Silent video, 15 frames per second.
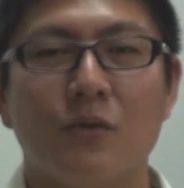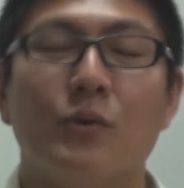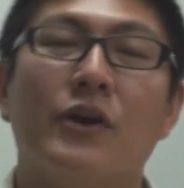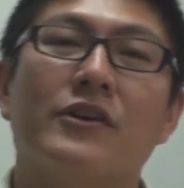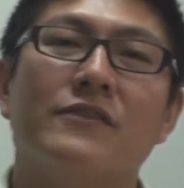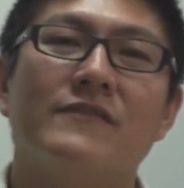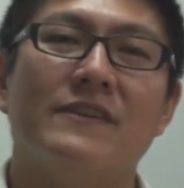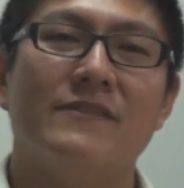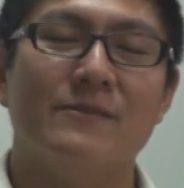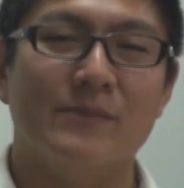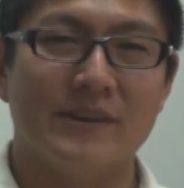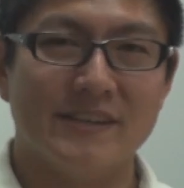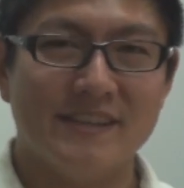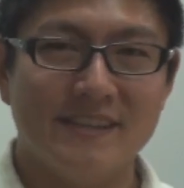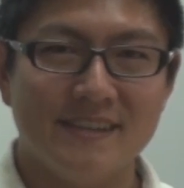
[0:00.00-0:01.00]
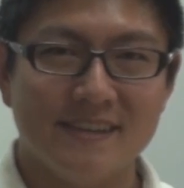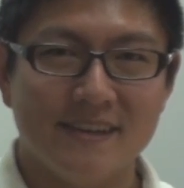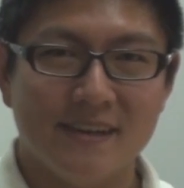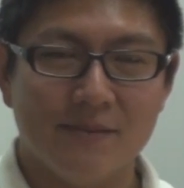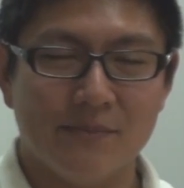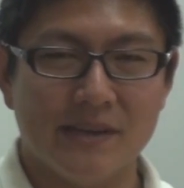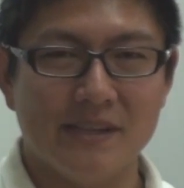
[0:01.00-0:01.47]
Welcome everybody,
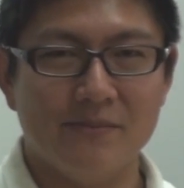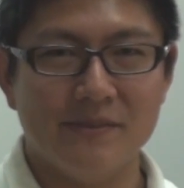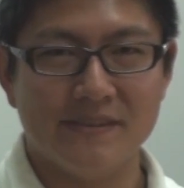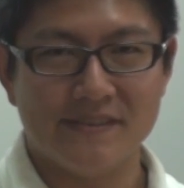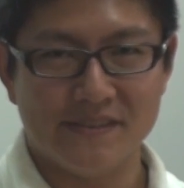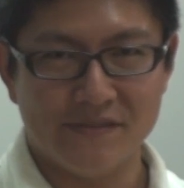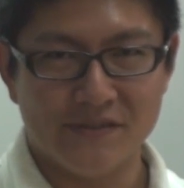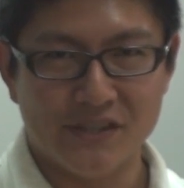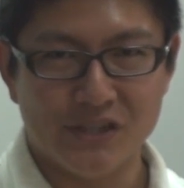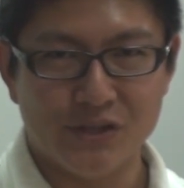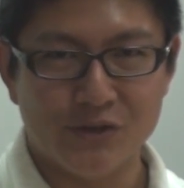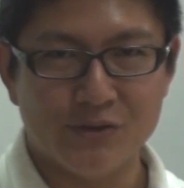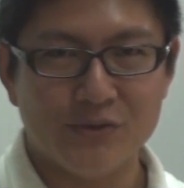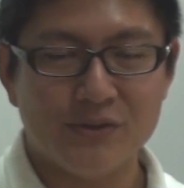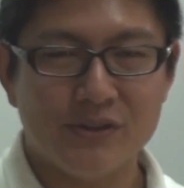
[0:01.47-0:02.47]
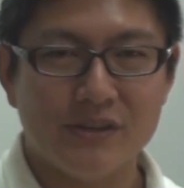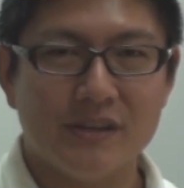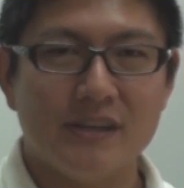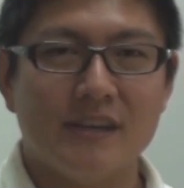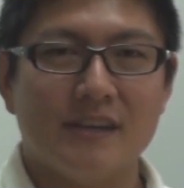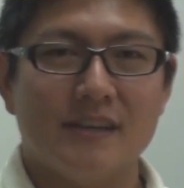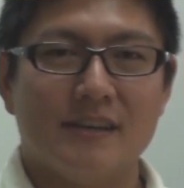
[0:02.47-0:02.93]
my name is Steven Neo.
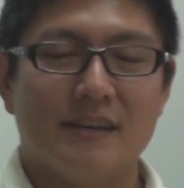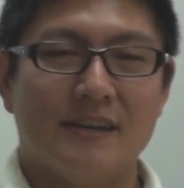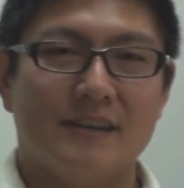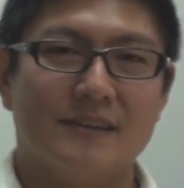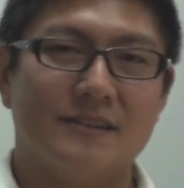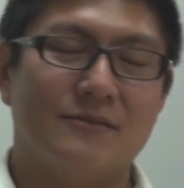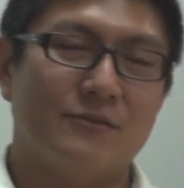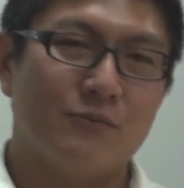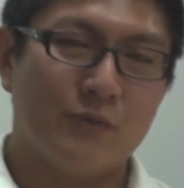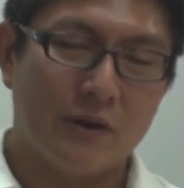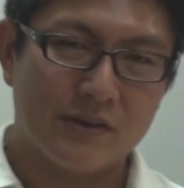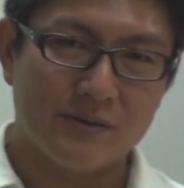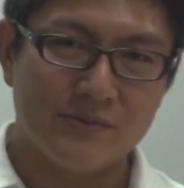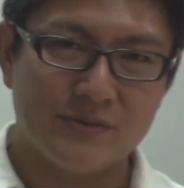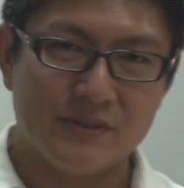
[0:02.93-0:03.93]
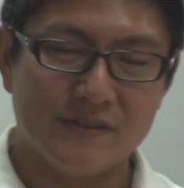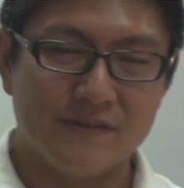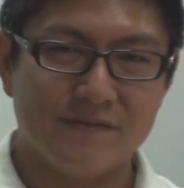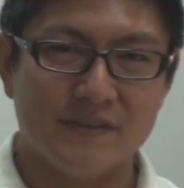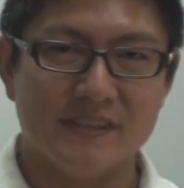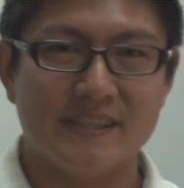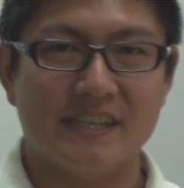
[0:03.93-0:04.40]
Welcome to
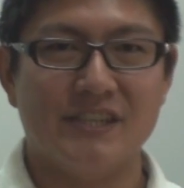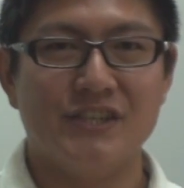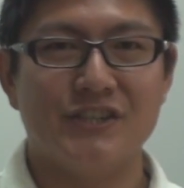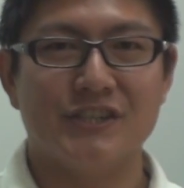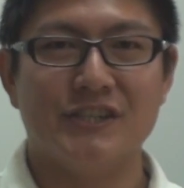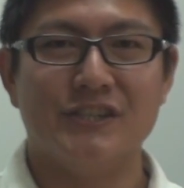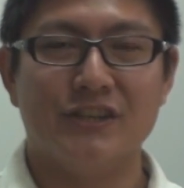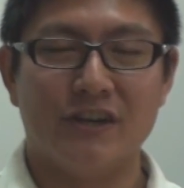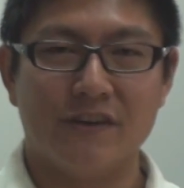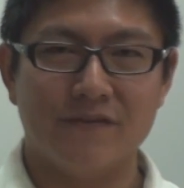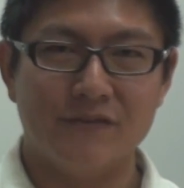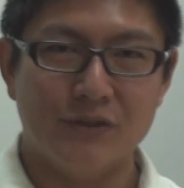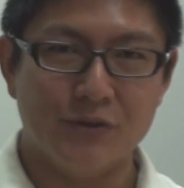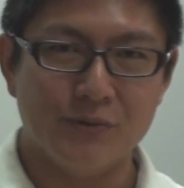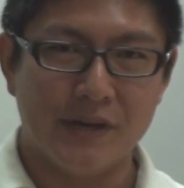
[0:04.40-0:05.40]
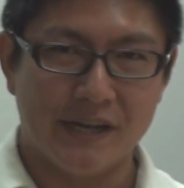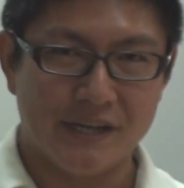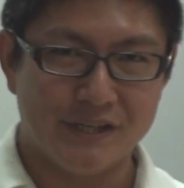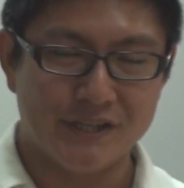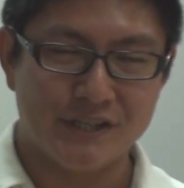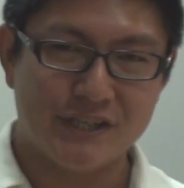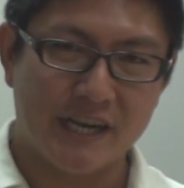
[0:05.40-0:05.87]
the first edition of New
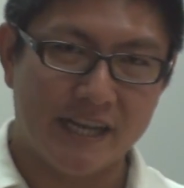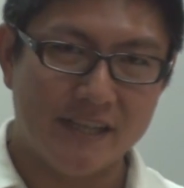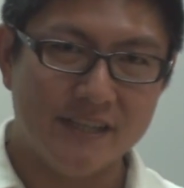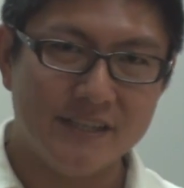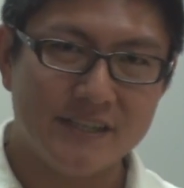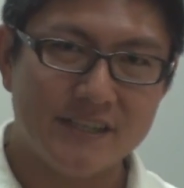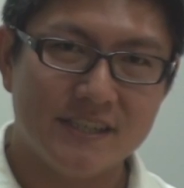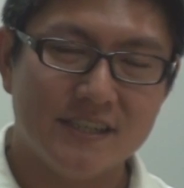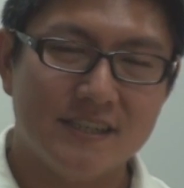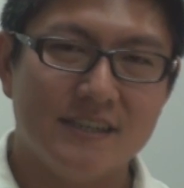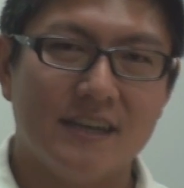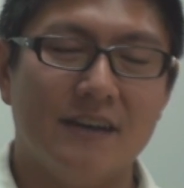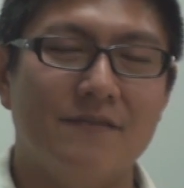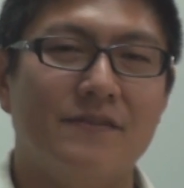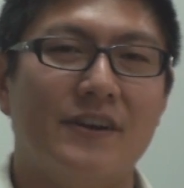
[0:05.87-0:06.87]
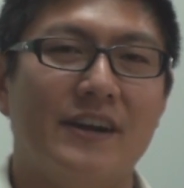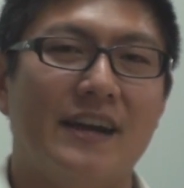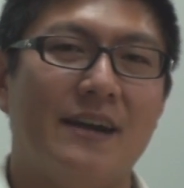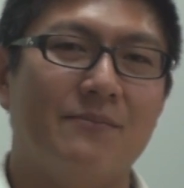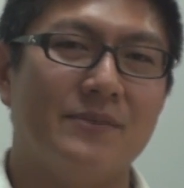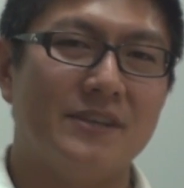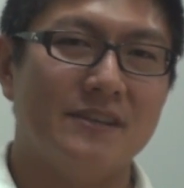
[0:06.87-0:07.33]
Asia Challenge. I'm very
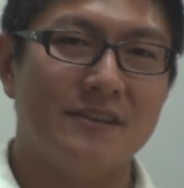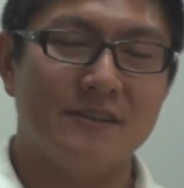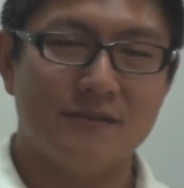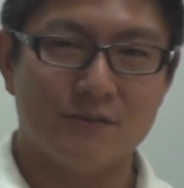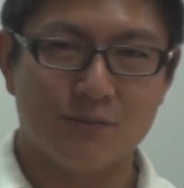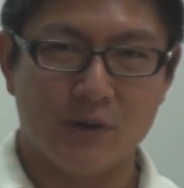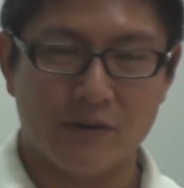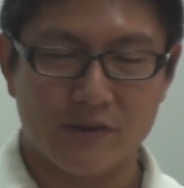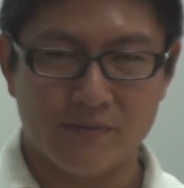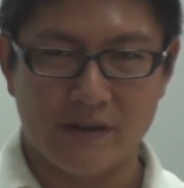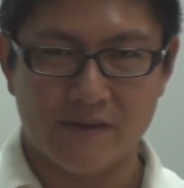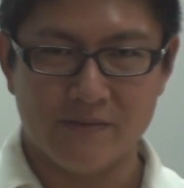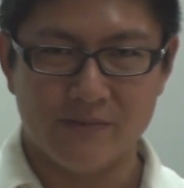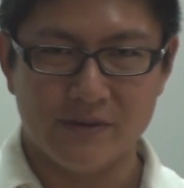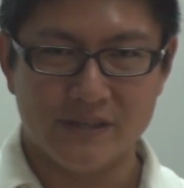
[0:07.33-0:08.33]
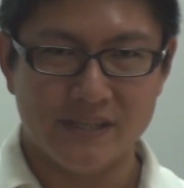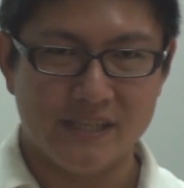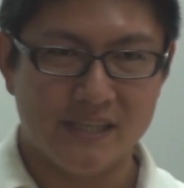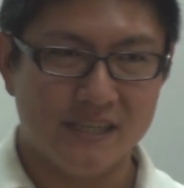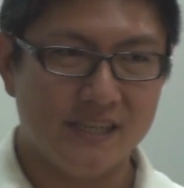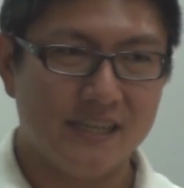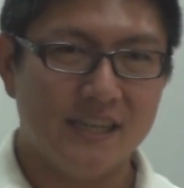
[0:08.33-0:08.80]
happy to welcome
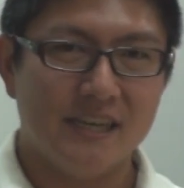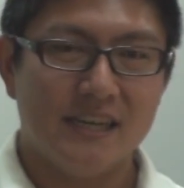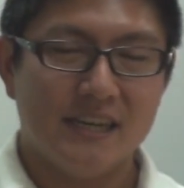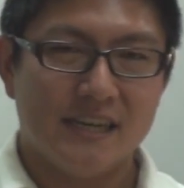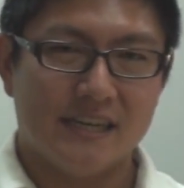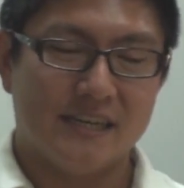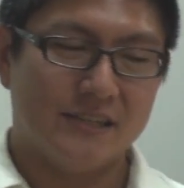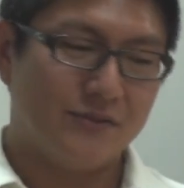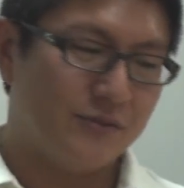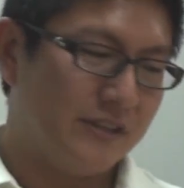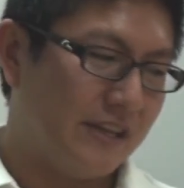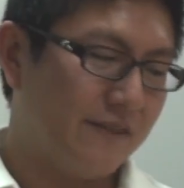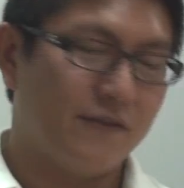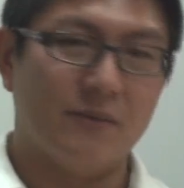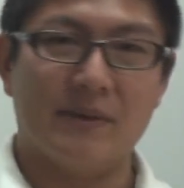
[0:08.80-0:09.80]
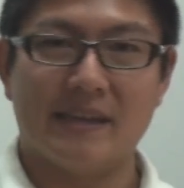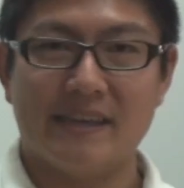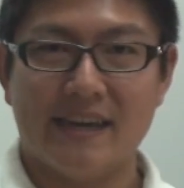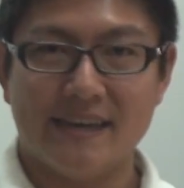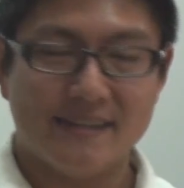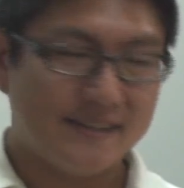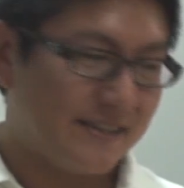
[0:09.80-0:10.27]
everybody today for my
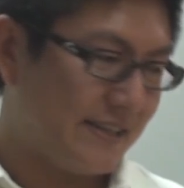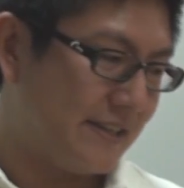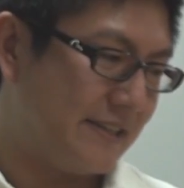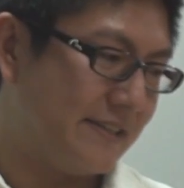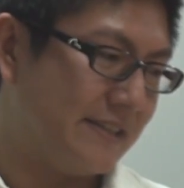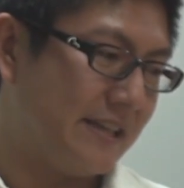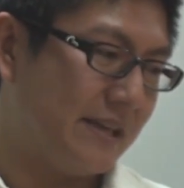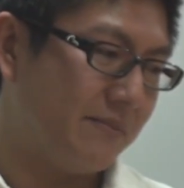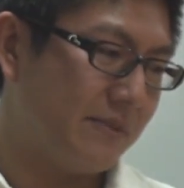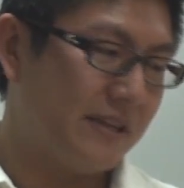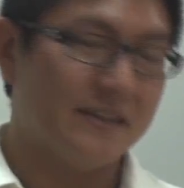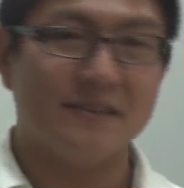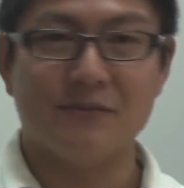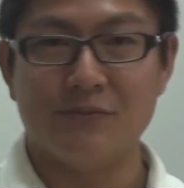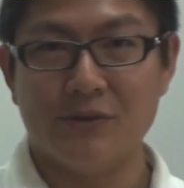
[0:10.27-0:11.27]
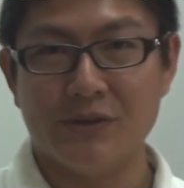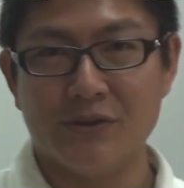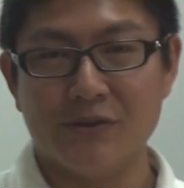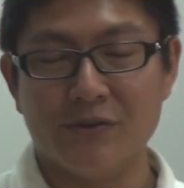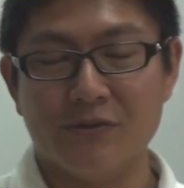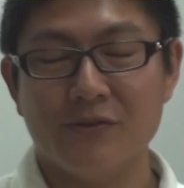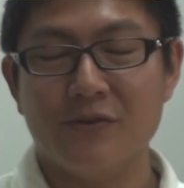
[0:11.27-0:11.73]
guest. His name is
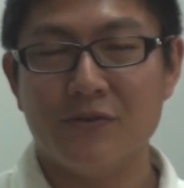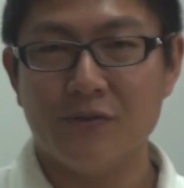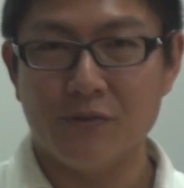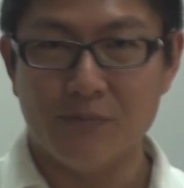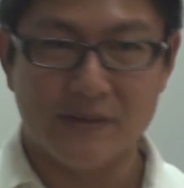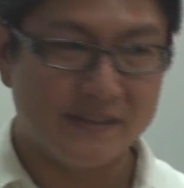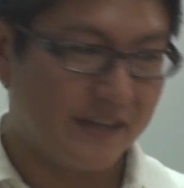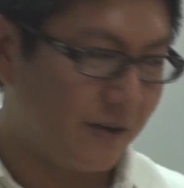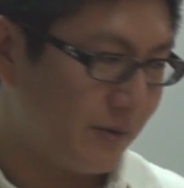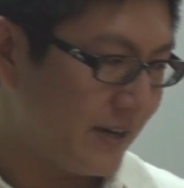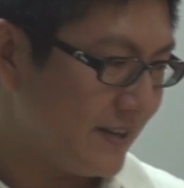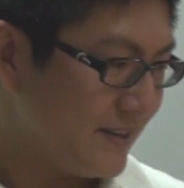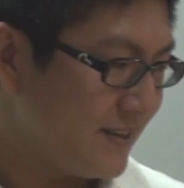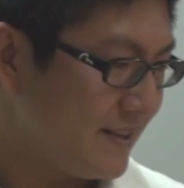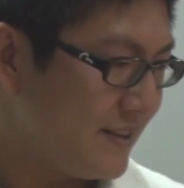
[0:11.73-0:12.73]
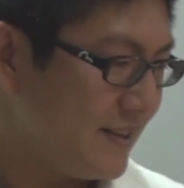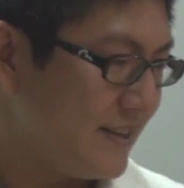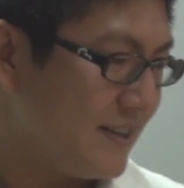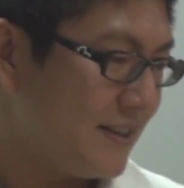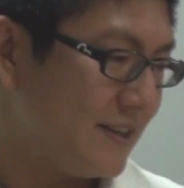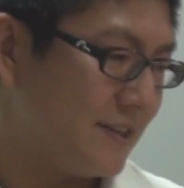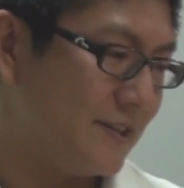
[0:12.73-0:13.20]
Ryo Umezawa.
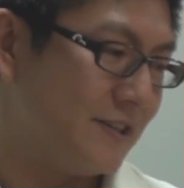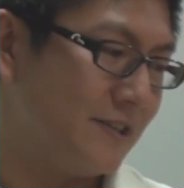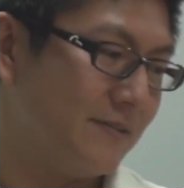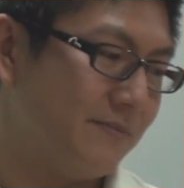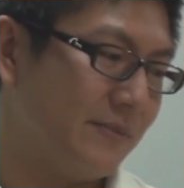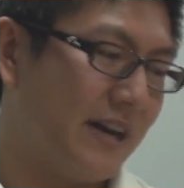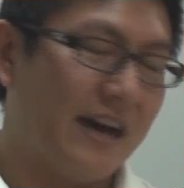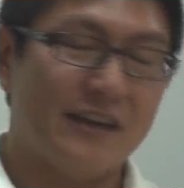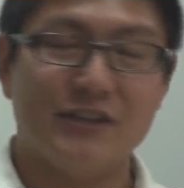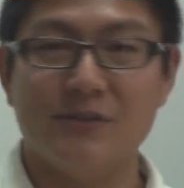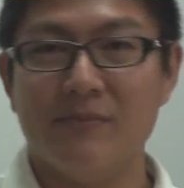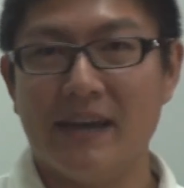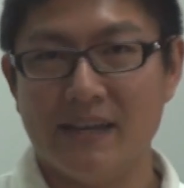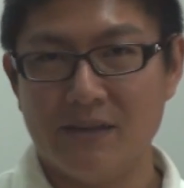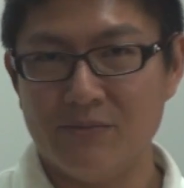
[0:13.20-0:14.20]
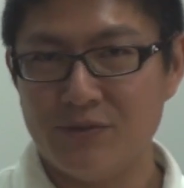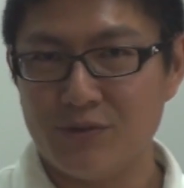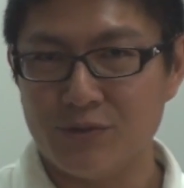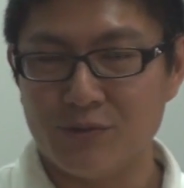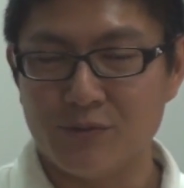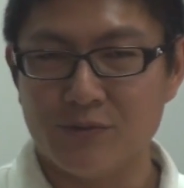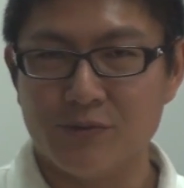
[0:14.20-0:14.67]
I actually met him
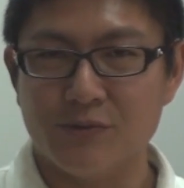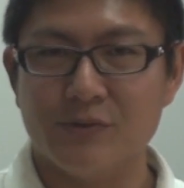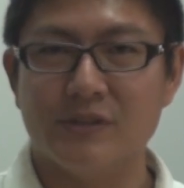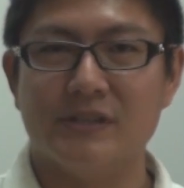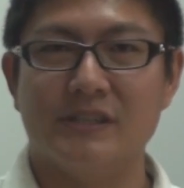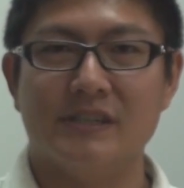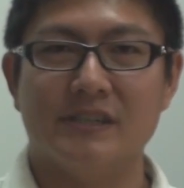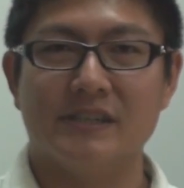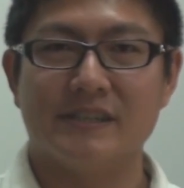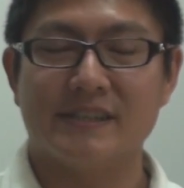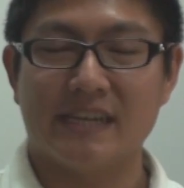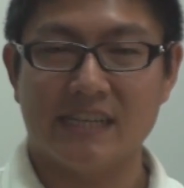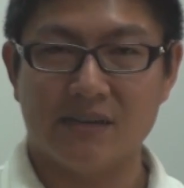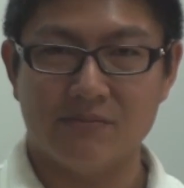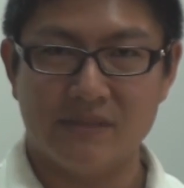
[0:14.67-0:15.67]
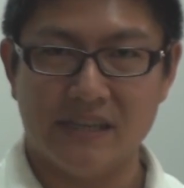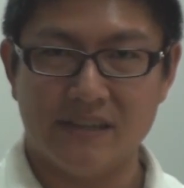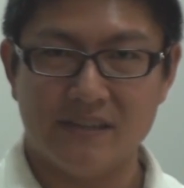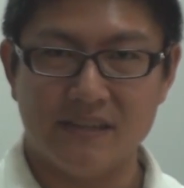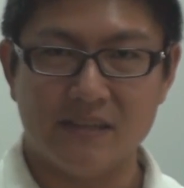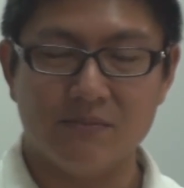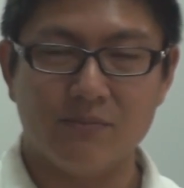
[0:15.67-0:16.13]
through the Startup
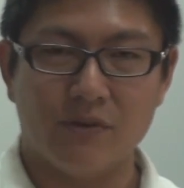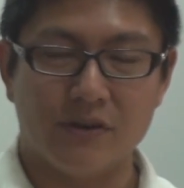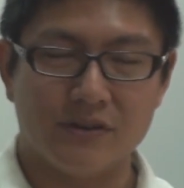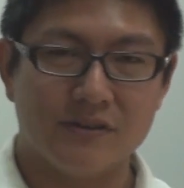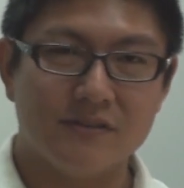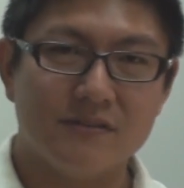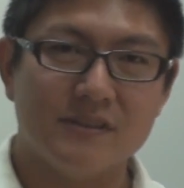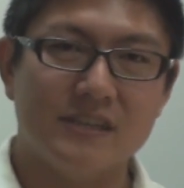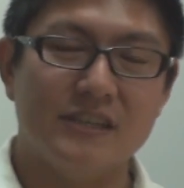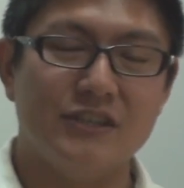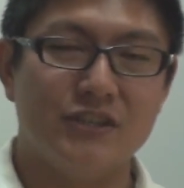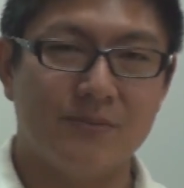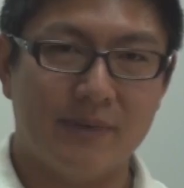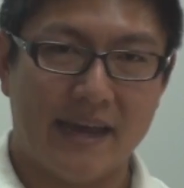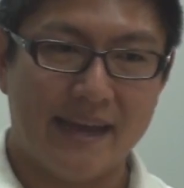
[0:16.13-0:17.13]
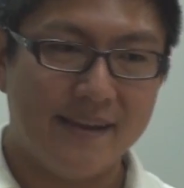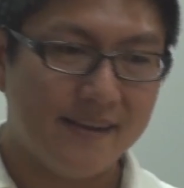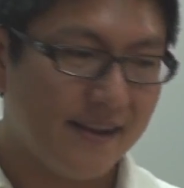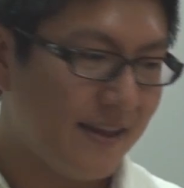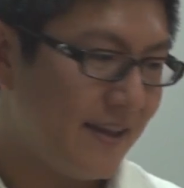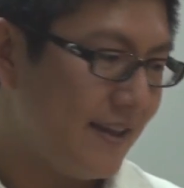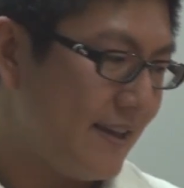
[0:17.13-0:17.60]
Dating Portal in Japan.